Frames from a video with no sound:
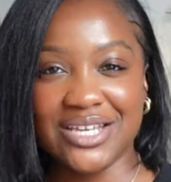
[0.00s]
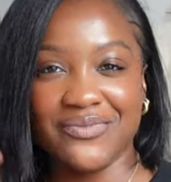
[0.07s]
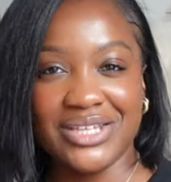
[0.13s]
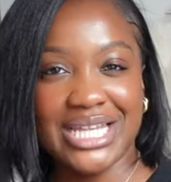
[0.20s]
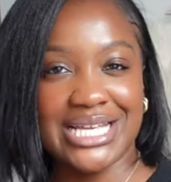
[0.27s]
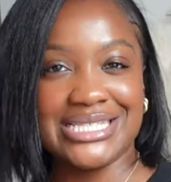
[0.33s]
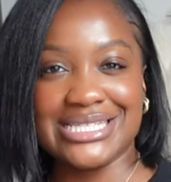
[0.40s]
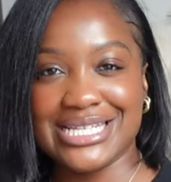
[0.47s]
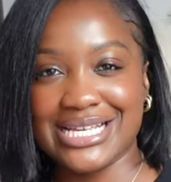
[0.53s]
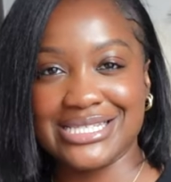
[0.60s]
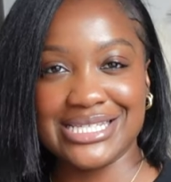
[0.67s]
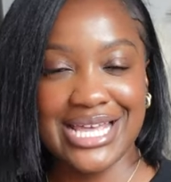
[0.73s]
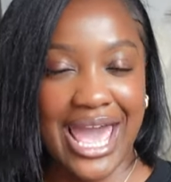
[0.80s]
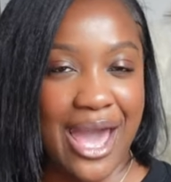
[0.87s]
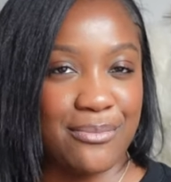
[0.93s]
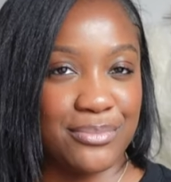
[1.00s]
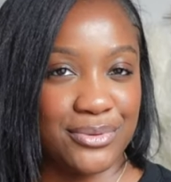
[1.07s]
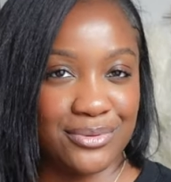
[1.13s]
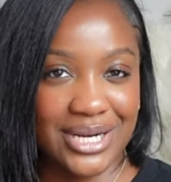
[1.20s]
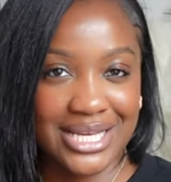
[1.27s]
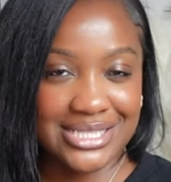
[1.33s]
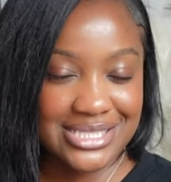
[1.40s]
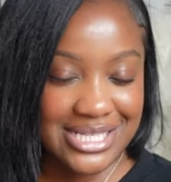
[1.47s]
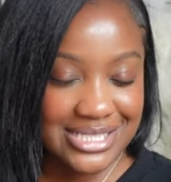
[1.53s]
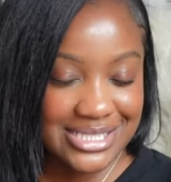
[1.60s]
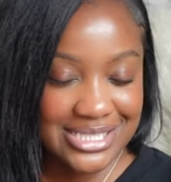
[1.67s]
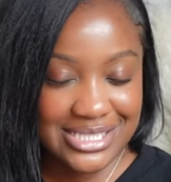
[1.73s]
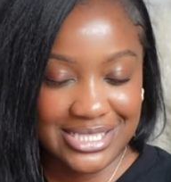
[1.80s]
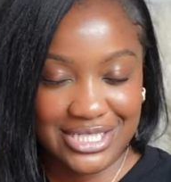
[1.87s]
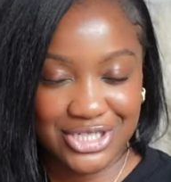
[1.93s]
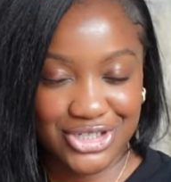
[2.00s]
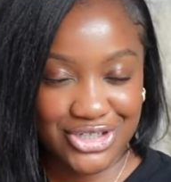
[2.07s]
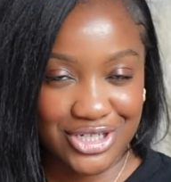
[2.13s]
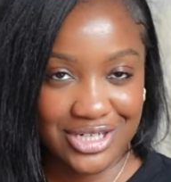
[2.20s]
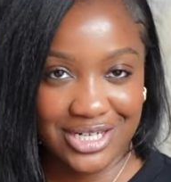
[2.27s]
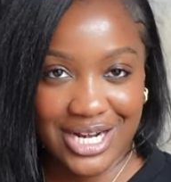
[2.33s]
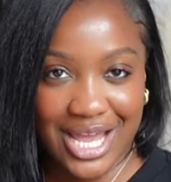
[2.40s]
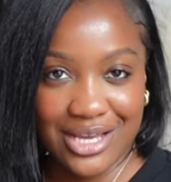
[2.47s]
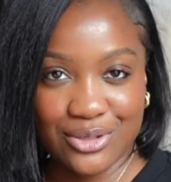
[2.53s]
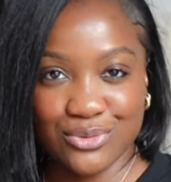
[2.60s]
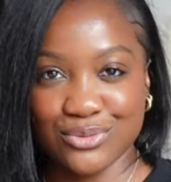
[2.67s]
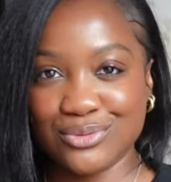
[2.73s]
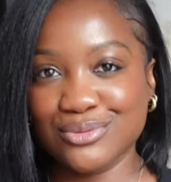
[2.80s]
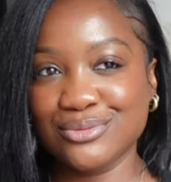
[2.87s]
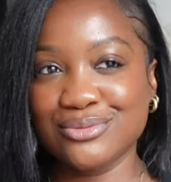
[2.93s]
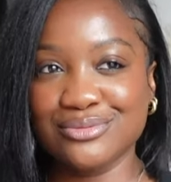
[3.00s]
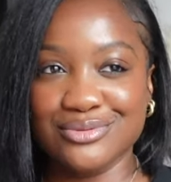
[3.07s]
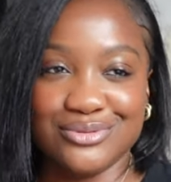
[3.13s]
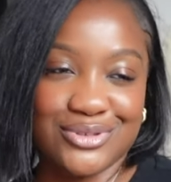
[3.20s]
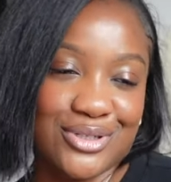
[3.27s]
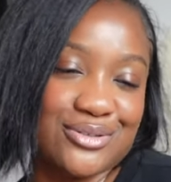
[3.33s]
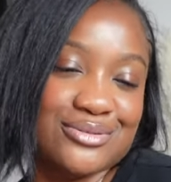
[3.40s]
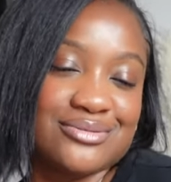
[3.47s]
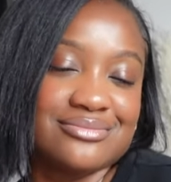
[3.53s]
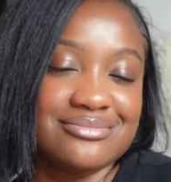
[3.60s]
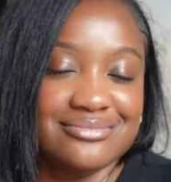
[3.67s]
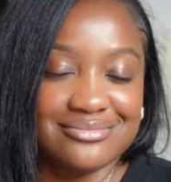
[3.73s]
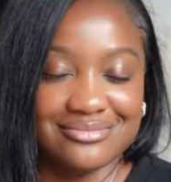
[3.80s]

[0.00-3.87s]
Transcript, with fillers: giving like sexy apple, like sexy teacher, like, ooh, you know,